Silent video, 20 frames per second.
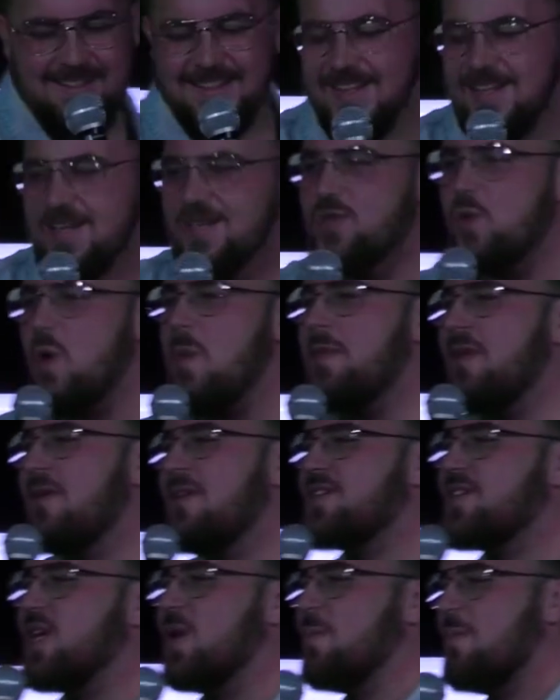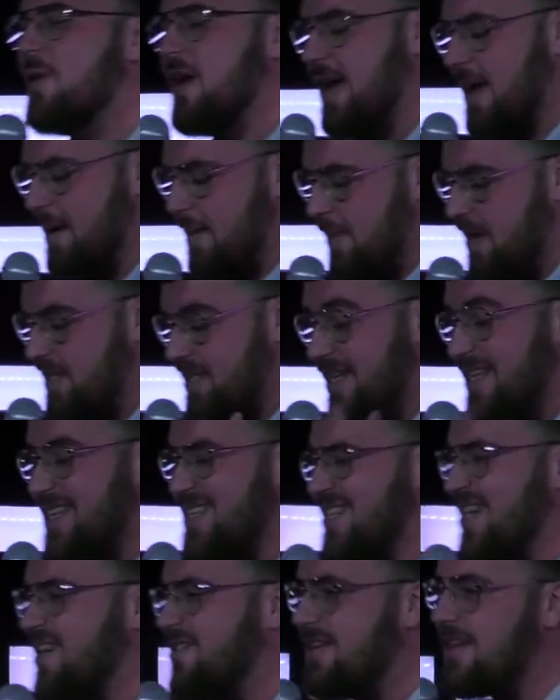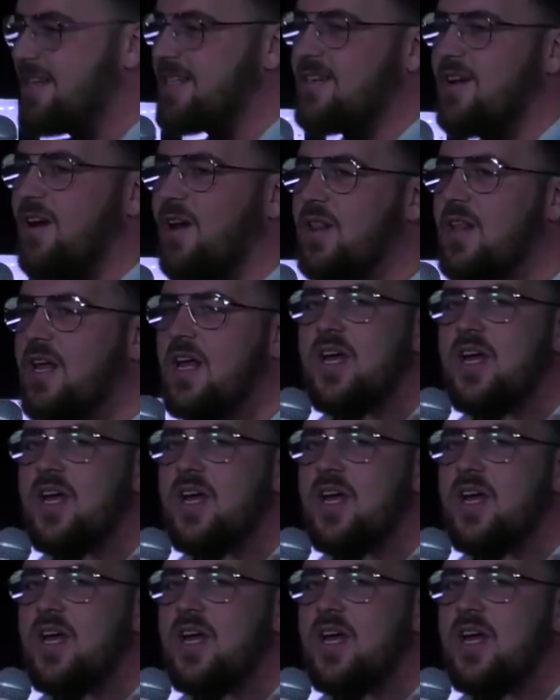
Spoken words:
So we've been doing something, basically a series called